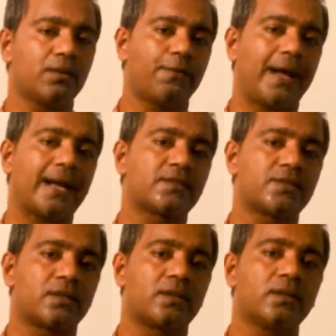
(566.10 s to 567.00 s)

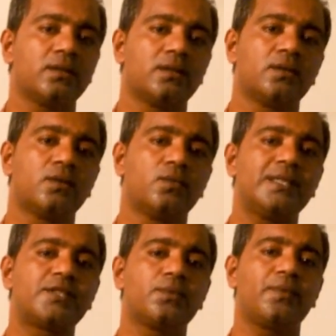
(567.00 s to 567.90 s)
factor
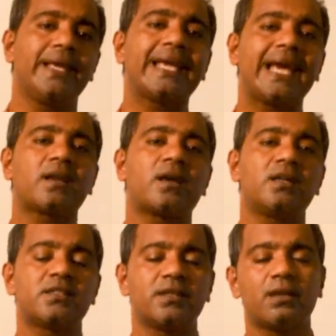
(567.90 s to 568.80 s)
which we can
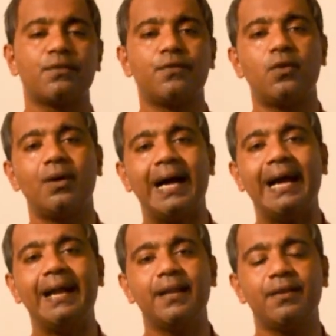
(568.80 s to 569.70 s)
consider for
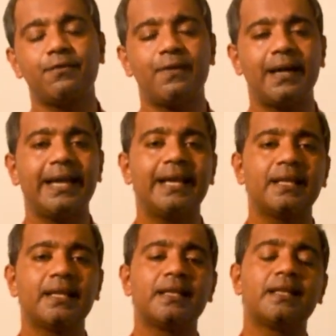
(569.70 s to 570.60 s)
identify
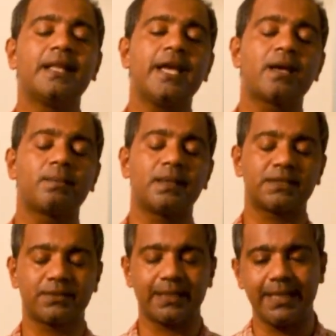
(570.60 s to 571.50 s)

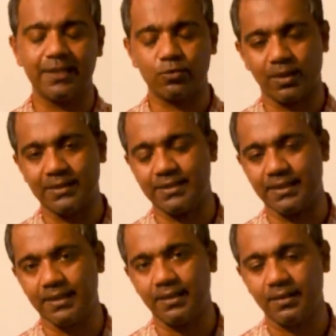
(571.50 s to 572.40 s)
Airbus
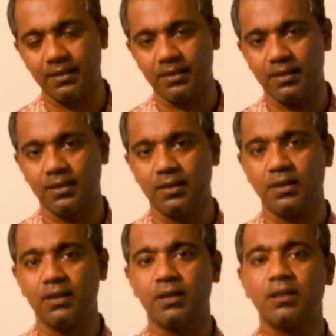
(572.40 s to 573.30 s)
320,
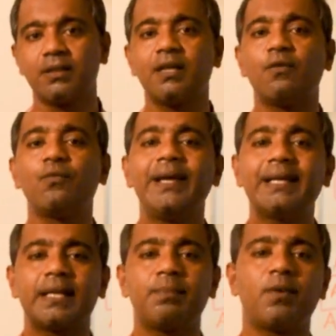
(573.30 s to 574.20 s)
the wingtip